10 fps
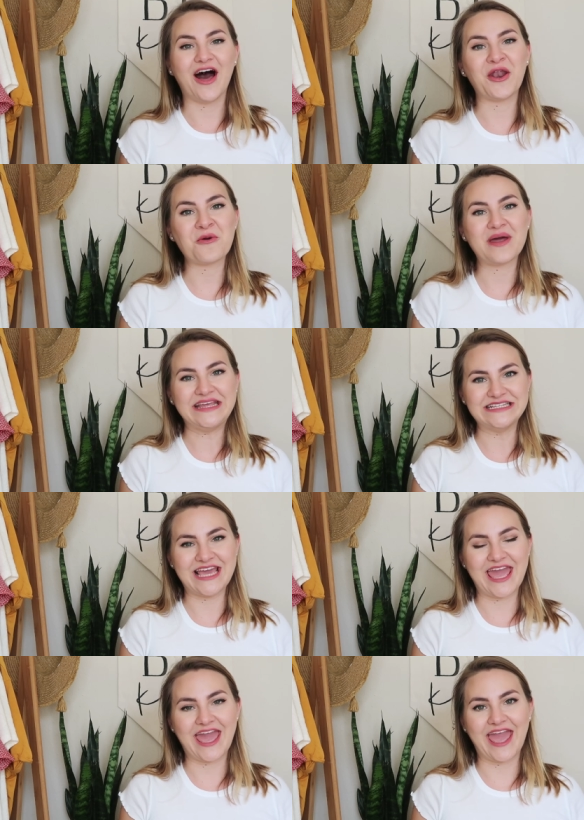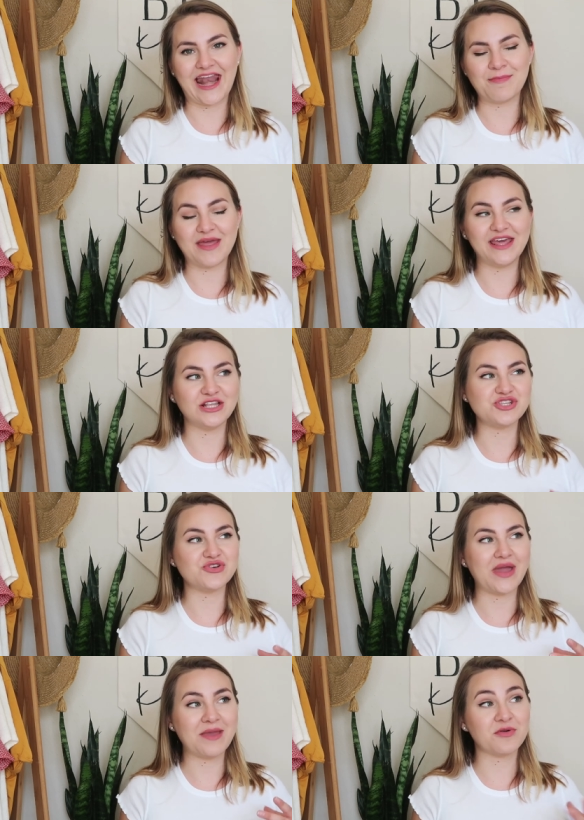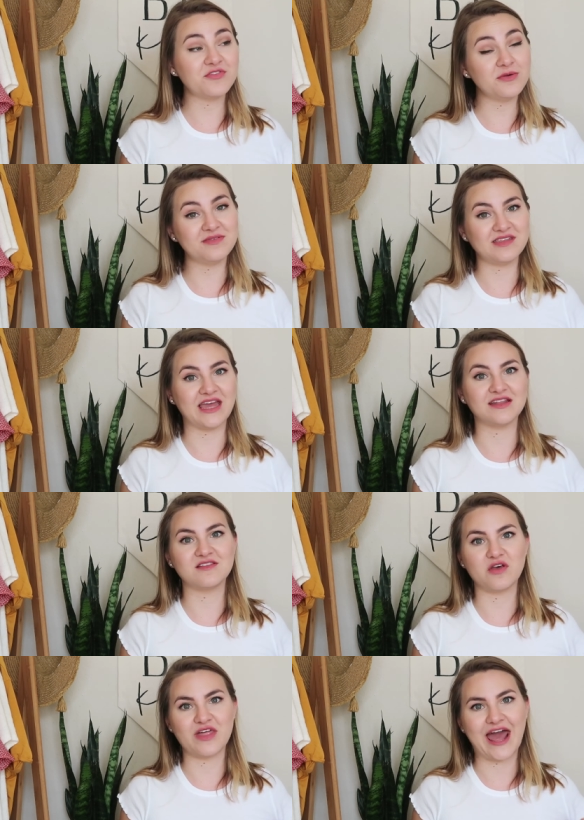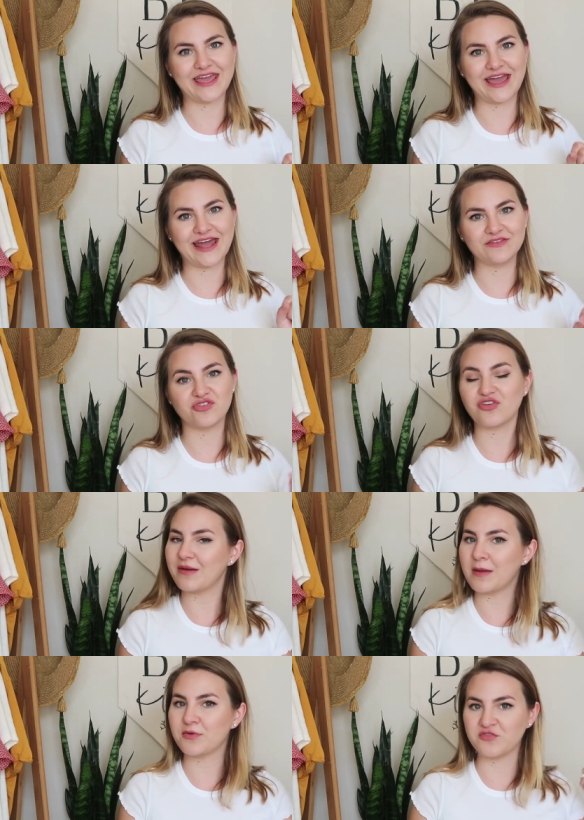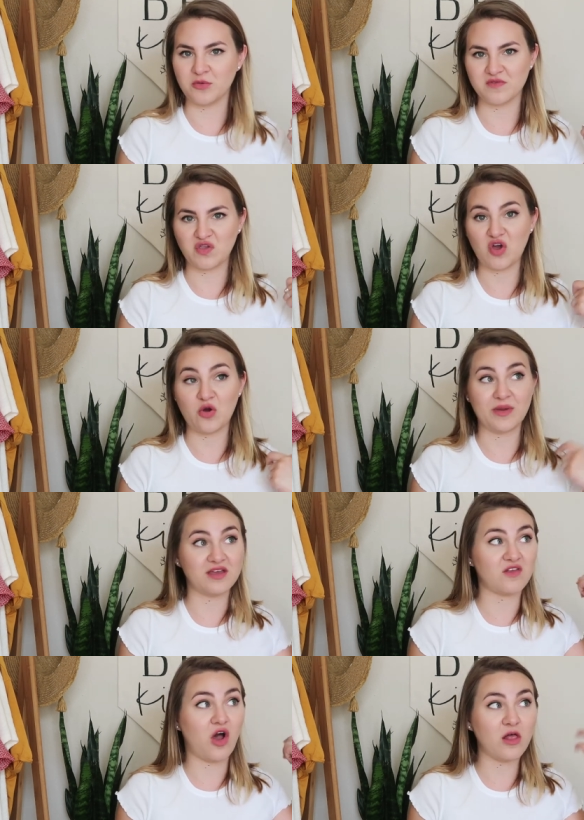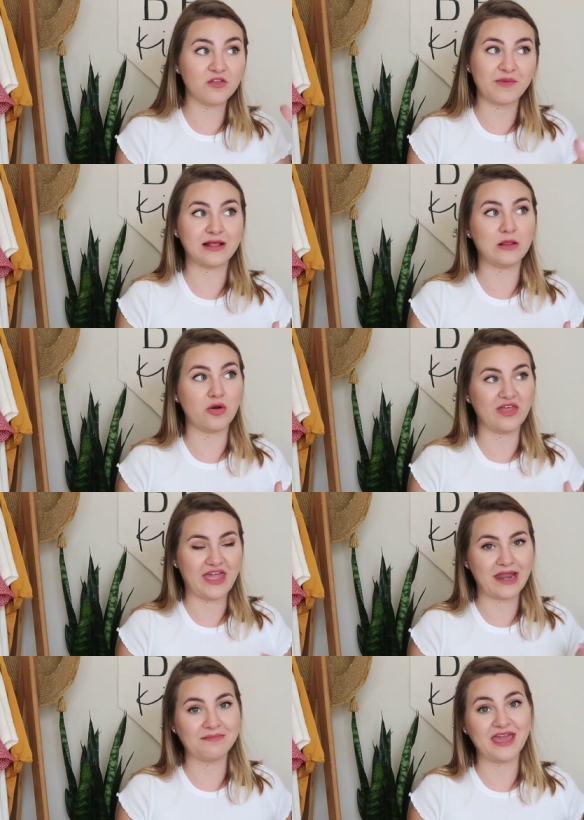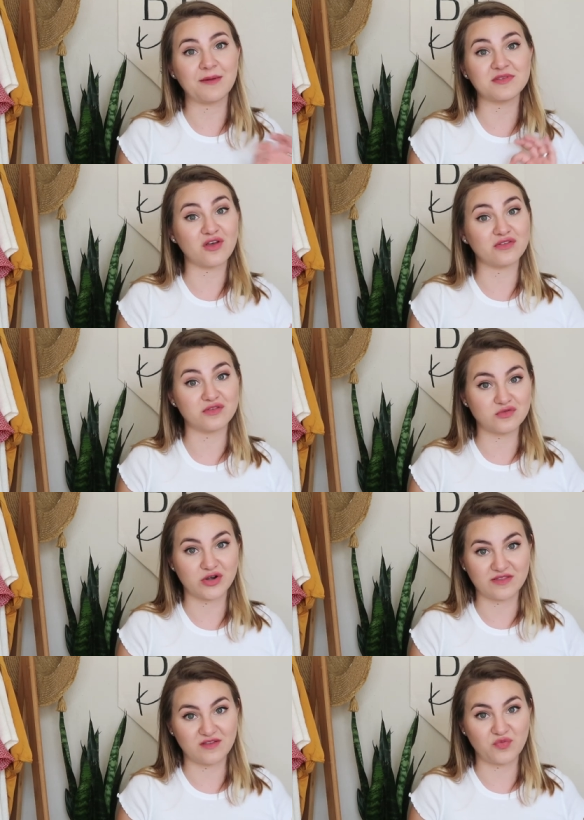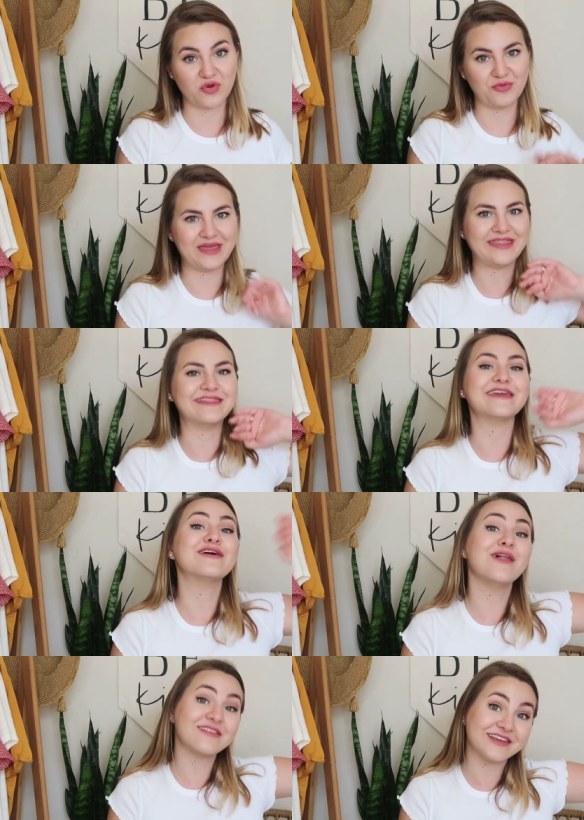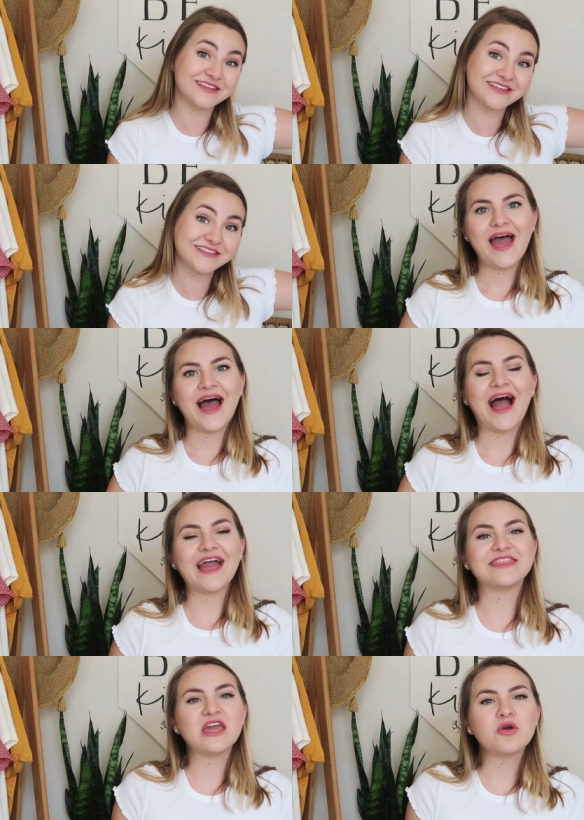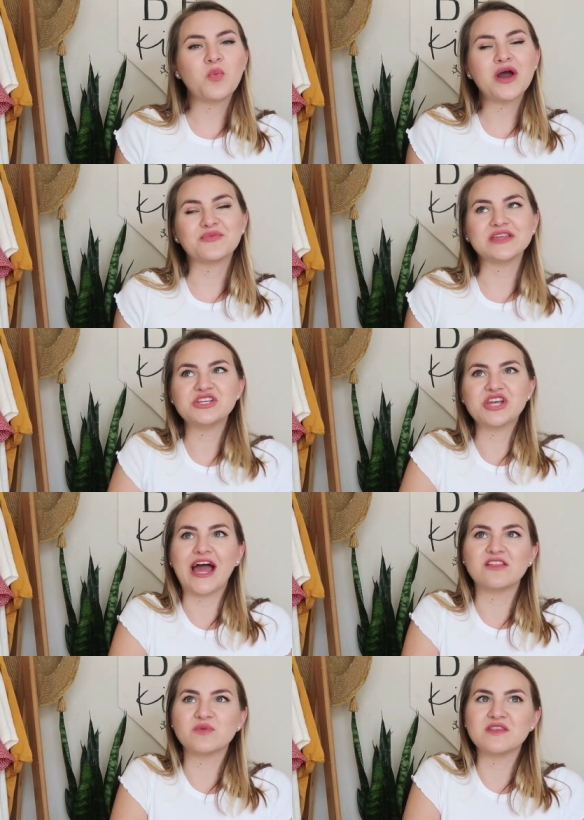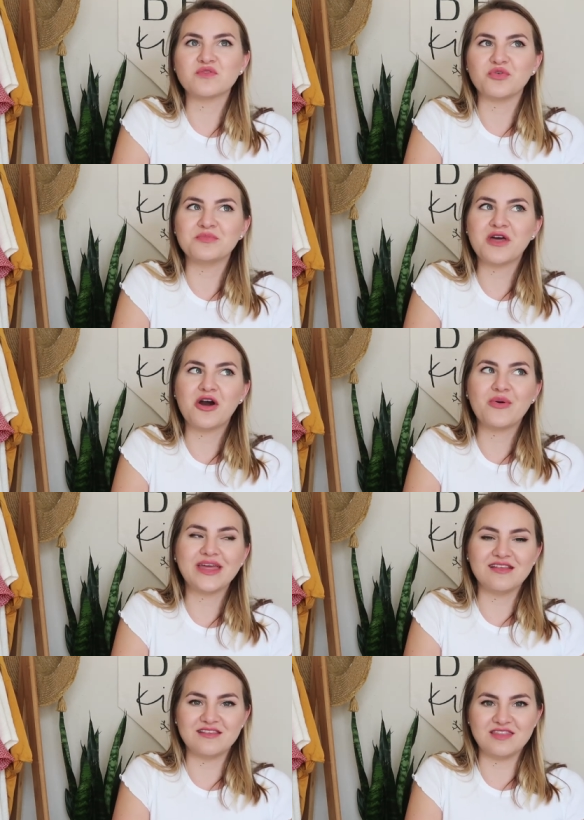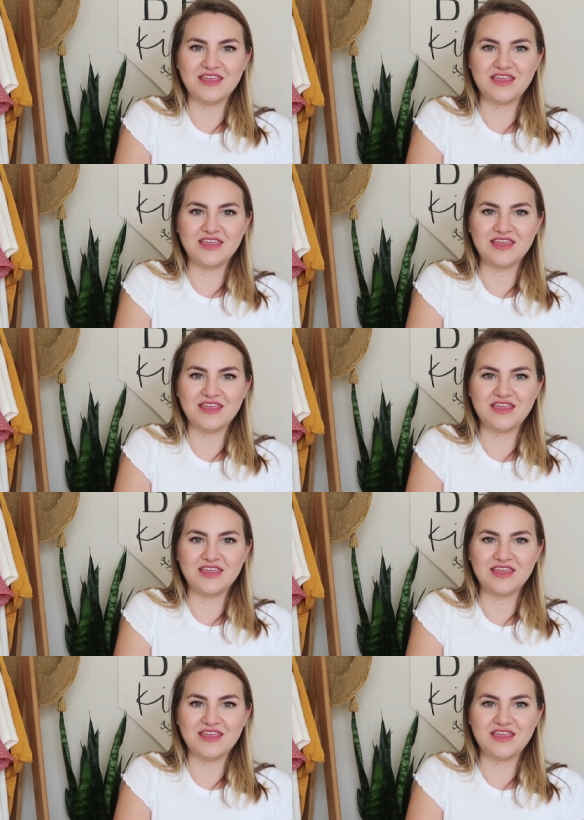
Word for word: on our wedding day, and I made it into a perfume stand so that I can kind of just grab my perfumes and go, because all of my clothing and makeup is also stored in this room in the closet. I think what really shines with this room though is